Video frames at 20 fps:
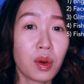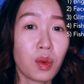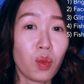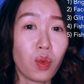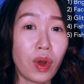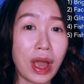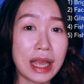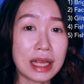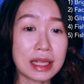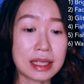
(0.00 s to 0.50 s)

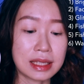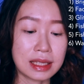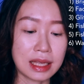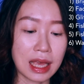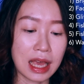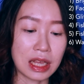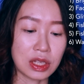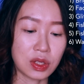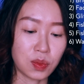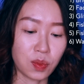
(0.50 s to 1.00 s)
wax
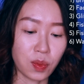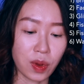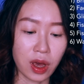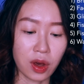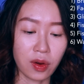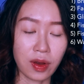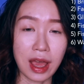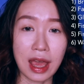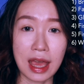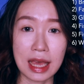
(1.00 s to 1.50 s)
as
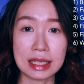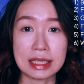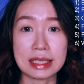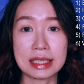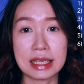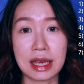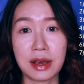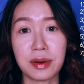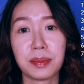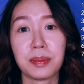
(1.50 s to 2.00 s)
well as
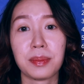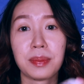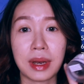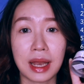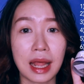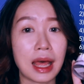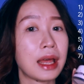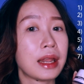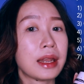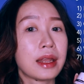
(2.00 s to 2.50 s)
some
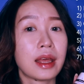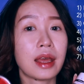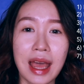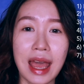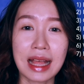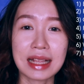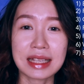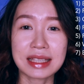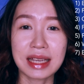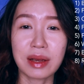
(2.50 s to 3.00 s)
blood
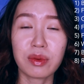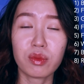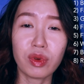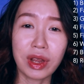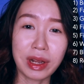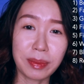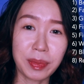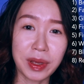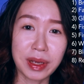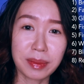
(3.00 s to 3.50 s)
and some
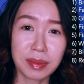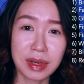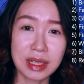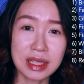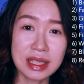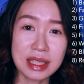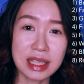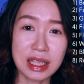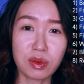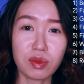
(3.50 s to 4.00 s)
red
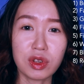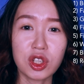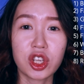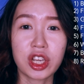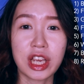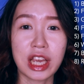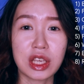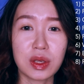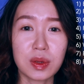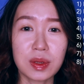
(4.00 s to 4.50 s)
pigments, in which you
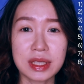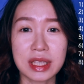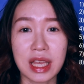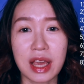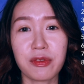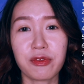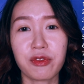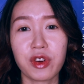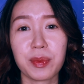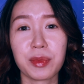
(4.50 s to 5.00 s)
can use
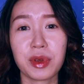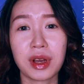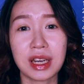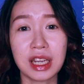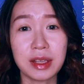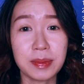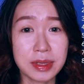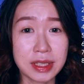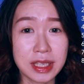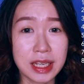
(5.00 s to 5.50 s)
them from your
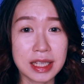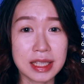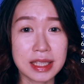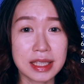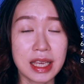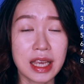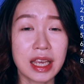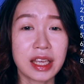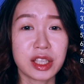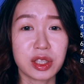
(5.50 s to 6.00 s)

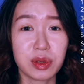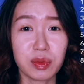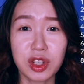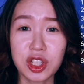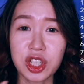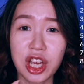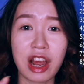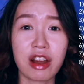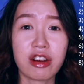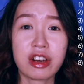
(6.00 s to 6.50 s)
lipsticks, in
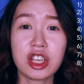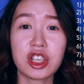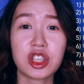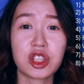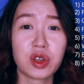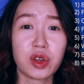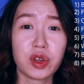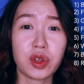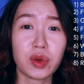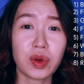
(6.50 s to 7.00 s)
which I already
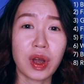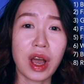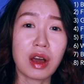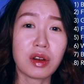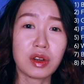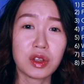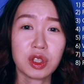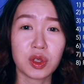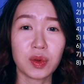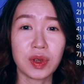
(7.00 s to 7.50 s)
showed you how
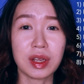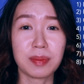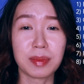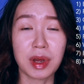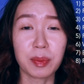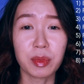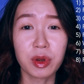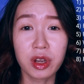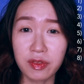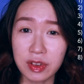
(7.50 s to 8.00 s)
to do it in
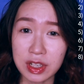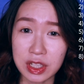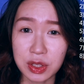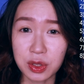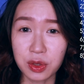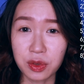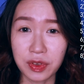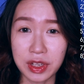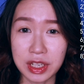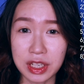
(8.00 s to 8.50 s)
my previous
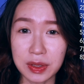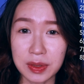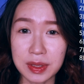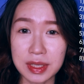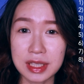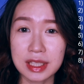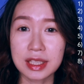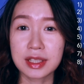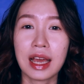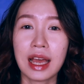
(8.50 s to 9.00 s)
two
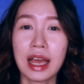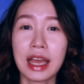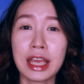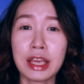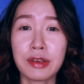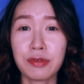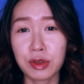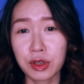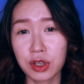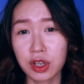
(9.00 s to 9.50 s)
videos.
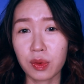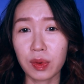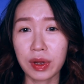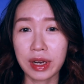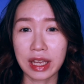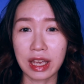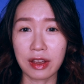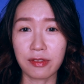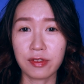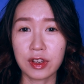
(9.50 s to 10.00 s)
If you do not want
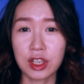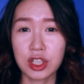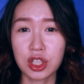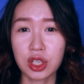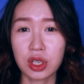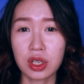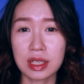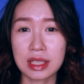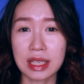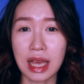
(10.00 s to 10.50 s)
to get fish
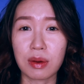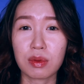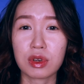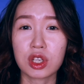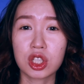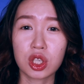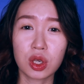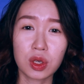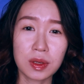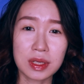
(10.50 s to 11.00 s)
hooks, I will
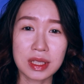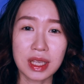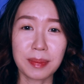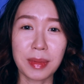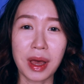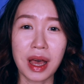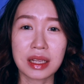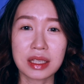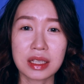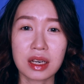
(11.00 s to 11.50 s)
show you
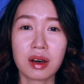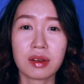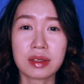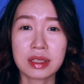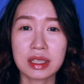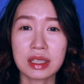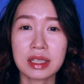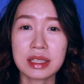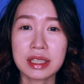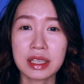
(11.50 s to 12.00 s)
some other
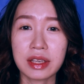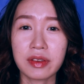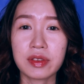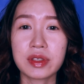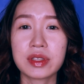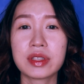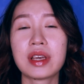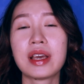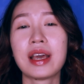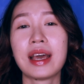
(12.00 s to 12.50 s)

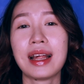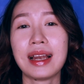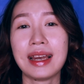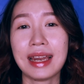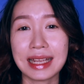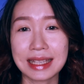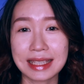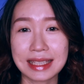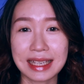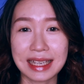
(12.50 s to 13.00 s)
alternatives
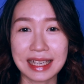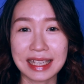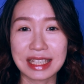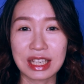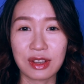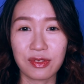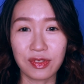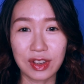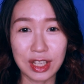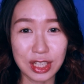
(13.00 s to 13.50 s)
later in
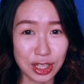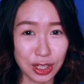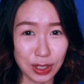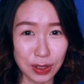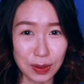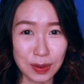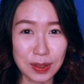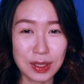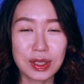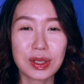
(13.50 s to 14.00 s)
the
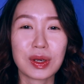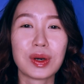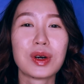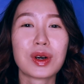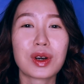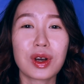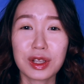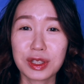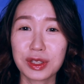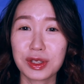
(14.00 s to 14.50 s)
video,
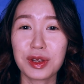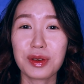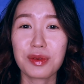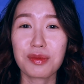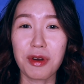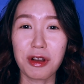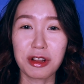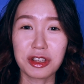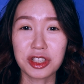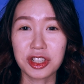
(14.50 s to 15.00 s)
so continue
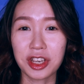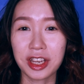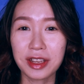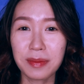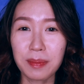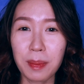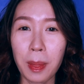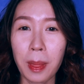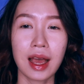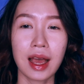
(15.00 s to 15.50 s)
watching.
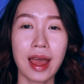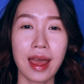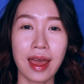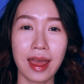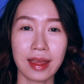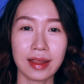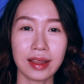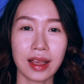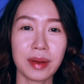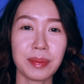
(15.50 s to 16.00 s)

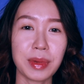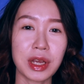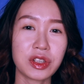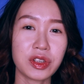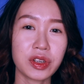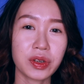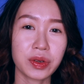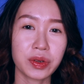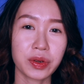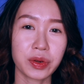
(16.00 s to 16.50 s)
And I'm
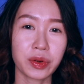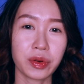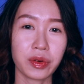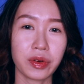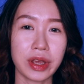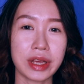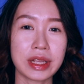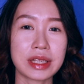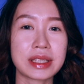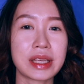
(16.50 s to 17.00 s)
actually going to
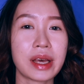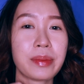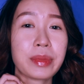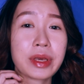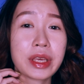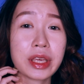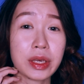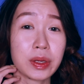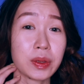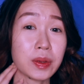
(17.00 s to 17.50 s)
create
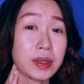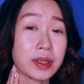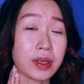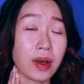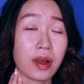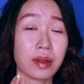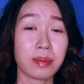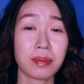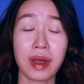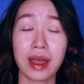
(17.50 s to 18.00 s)
some gills
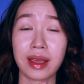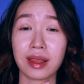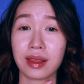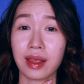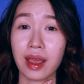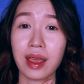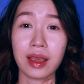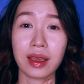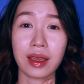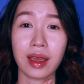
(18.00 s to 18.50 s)
on my
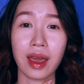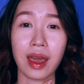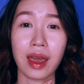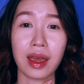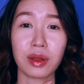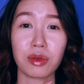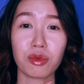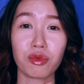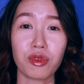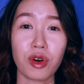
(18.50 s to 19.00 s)
neck,
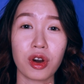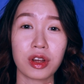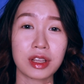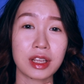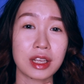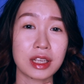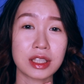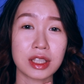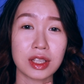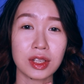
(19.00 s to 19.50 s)
and for
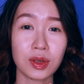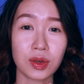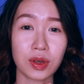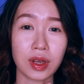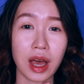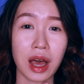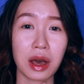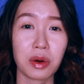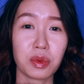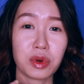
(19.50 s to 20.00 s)
this
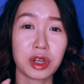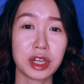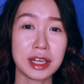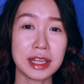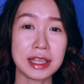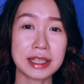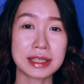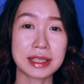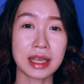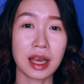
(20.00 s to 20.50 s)
look I would
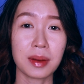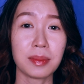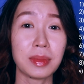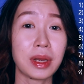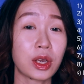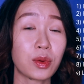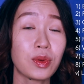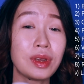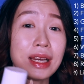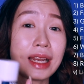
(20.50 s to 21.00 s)
need some
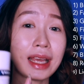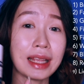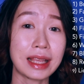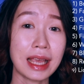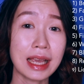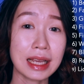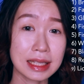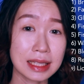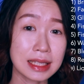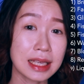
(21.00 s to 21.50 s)
liquid
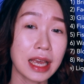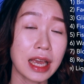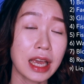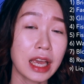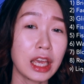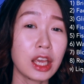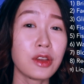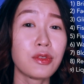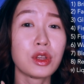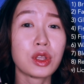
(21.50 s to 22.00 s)
latex.
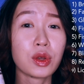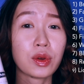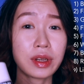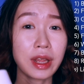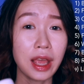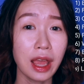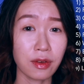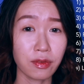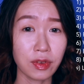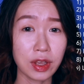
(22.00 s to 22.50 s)
If you don't
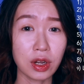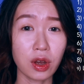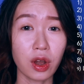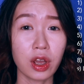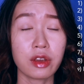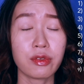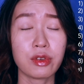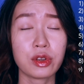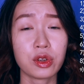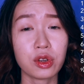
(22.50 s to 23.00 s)
have it or
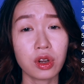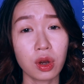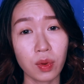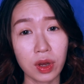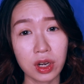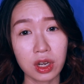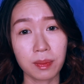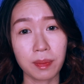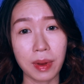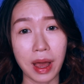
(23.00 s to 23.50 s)
if you do not
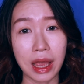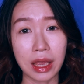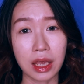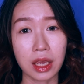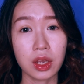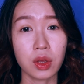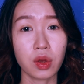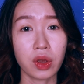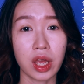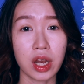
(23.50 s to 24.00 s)
want to buy
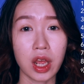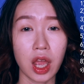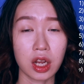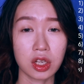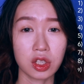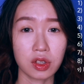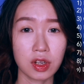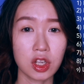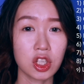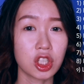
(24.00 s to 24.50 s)
it, you can
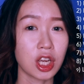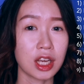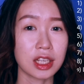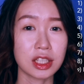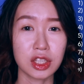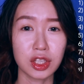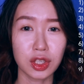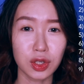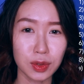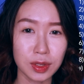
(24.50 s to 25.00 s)
actually
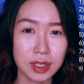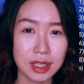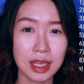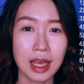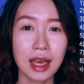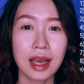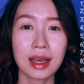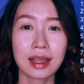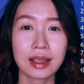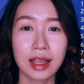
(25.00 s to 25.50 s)
just use
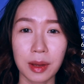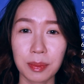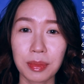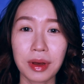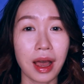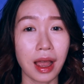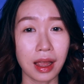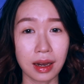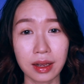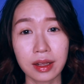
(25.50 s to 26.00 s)
double
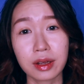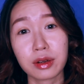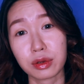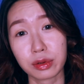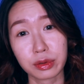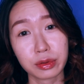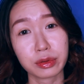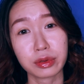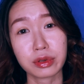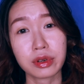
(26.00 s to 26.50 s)
eyelid
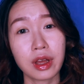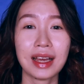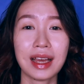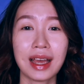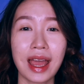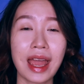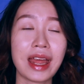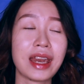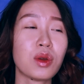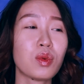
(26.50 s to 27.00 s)
glue,
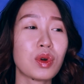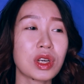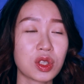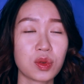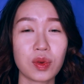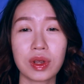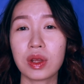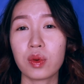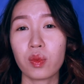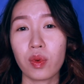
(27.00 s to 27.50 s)
and it
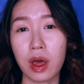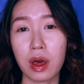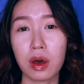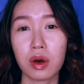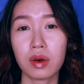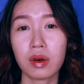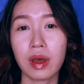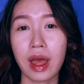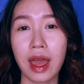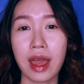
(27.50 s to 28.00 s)
works really
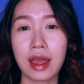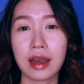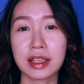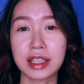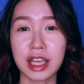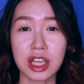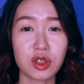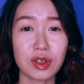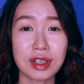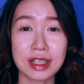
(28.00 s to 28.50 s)
well and
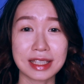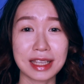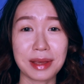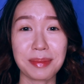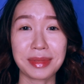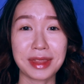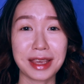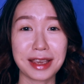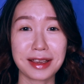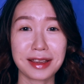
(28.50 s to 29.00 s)
it's actually the
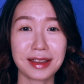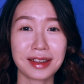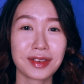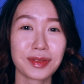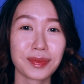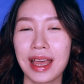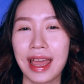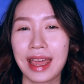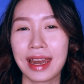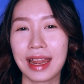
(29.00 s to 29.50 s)
same thing.
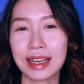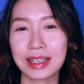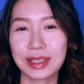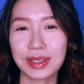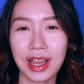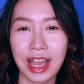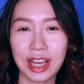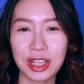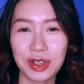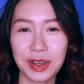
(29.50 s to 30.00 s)
And I
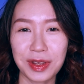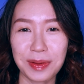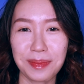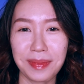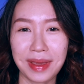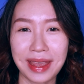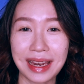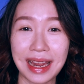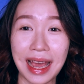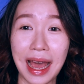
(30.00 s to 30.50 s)
also actually
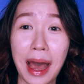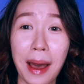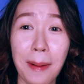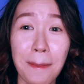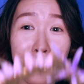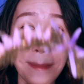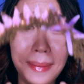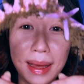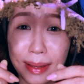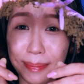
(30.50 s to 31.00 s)
made a
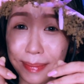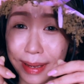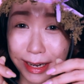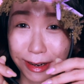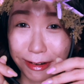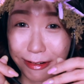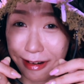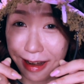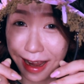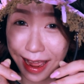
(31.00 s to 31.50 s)

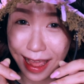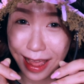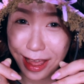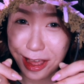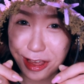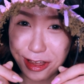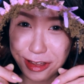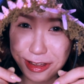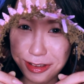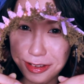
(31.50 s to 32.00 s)
mermaid
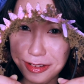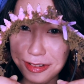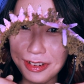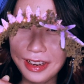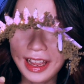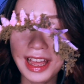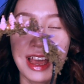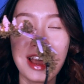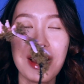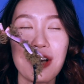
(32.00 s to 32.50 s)
crown
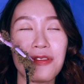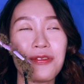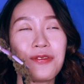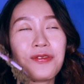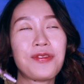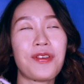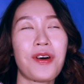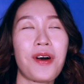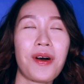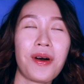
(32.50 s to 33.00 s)

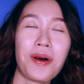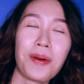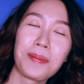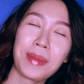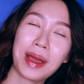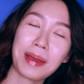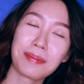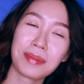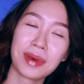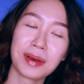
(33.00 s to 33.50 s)
for
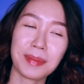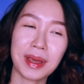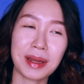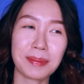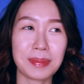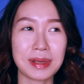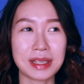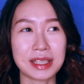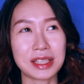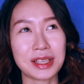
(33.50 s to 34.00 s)
my
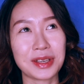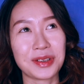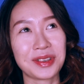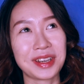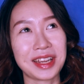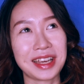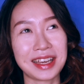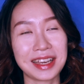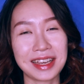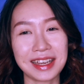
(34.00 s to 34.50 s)
mermaid
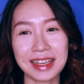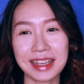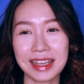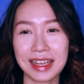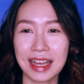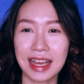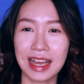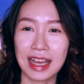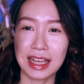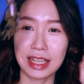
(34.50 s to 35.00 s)
persona.
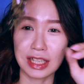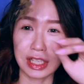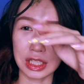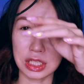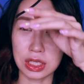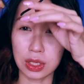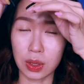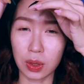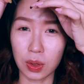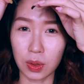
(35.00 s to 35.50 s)

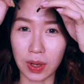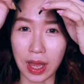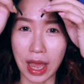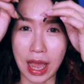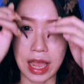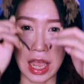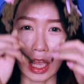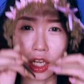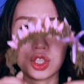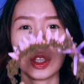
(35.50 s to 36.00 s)
So
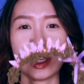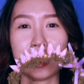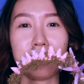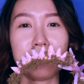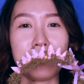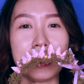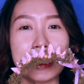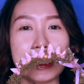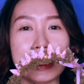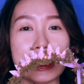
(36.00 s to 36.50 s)
I actually
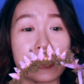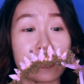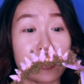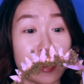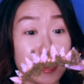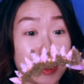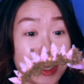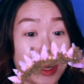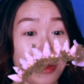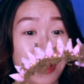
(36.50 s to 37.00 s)
made this
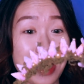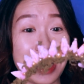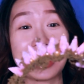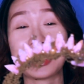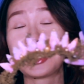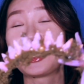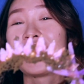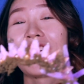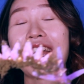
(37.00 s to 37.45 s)
from scratch,